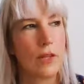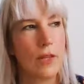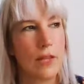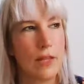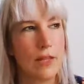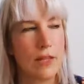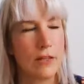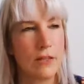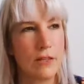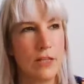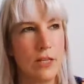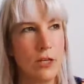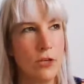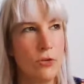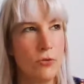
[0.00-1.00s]
And then
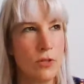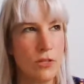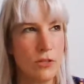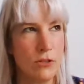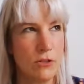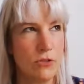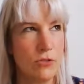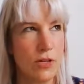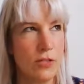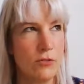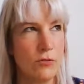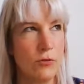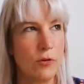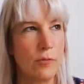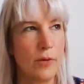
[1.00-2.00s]
seeing you in this
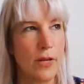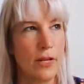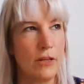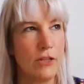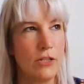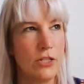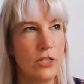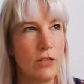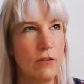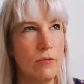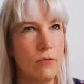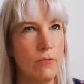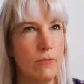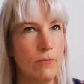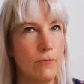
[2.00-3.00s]
transformed
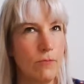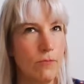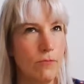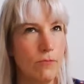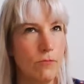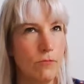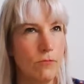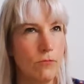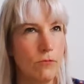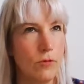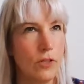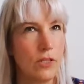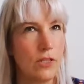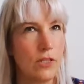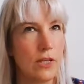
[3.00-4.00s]
energy
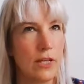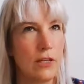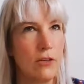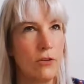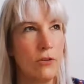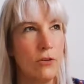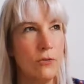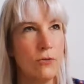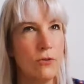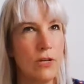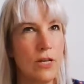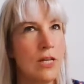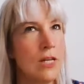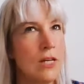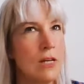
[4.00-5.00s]
where it's like you don't
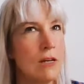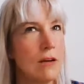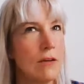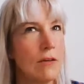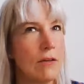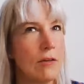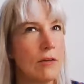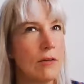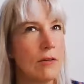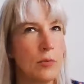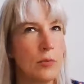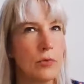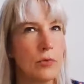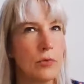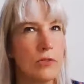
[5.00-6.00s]
need
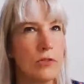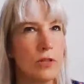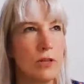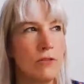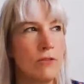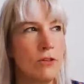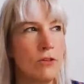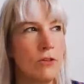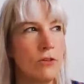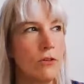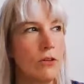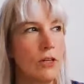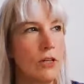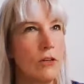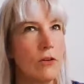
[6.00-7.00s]
other people to
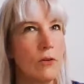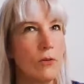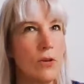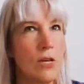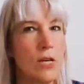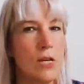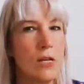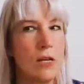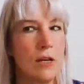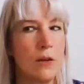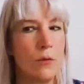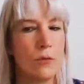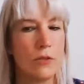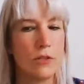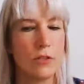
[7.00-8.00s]
save you. You don't
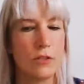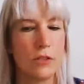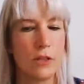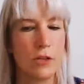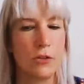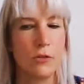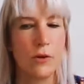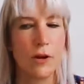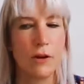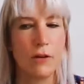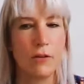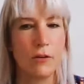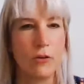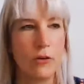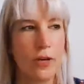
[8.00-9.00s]
need anyone to tell
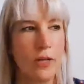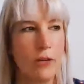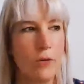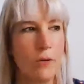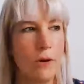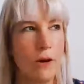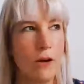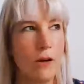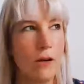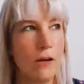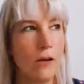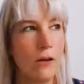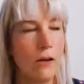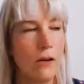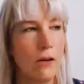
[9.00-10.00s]
you how great you
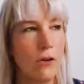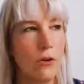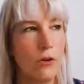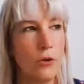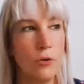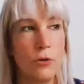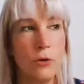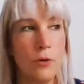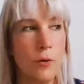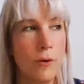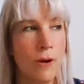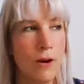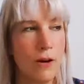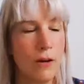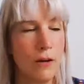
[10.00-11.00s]
are, who
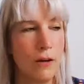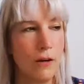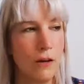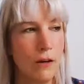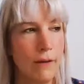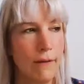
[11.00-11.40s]
you are.